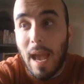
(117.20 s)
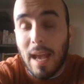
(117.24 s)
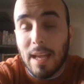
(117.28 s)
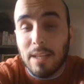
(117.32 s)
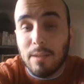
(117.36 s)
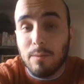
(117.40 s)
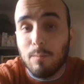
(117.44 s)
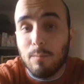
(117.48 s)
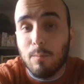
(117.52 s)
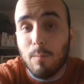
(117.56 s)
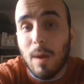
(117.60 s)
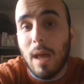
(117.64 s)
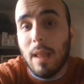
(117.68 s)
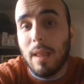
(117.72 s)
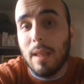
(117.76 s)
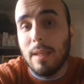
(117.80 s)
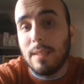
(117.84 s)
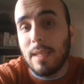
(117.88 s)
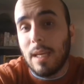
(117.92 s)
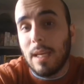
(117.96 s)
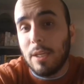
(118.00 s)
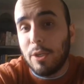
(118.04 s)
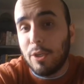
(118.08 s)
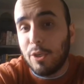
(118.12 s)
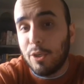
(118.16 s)
well as
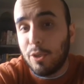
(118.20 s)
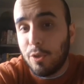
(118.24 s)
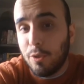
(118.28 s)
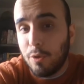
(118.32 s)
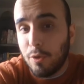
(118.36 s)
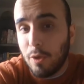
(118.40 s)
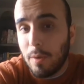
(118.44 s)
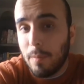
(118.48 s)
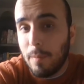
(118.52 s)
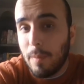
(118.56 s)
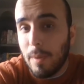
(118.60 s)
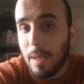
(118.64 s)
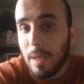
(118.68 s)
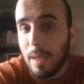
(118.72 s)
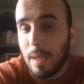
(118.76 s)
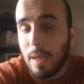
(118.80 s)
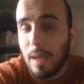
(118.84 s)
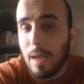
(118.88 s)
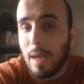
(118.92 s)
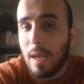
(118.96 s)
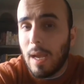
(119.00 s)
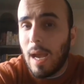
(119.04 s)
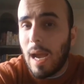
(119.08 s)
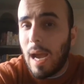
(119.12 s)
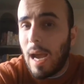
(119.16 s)
I should be.
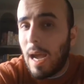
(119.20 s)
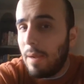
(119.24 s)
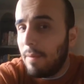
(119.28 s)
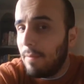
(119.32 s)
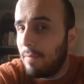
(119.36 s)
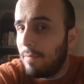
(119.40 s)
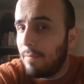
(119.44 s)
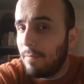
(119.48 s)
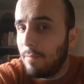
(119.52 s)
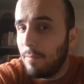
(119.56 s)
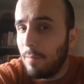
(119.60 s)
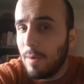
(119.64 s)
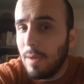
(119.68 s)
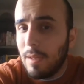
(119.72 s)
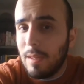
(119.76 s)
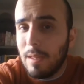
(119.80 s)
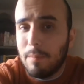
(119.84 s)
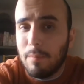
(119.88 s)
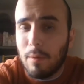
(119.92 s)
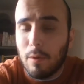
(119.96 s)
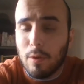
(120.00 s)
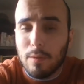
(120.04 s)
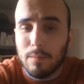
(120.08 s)
I've really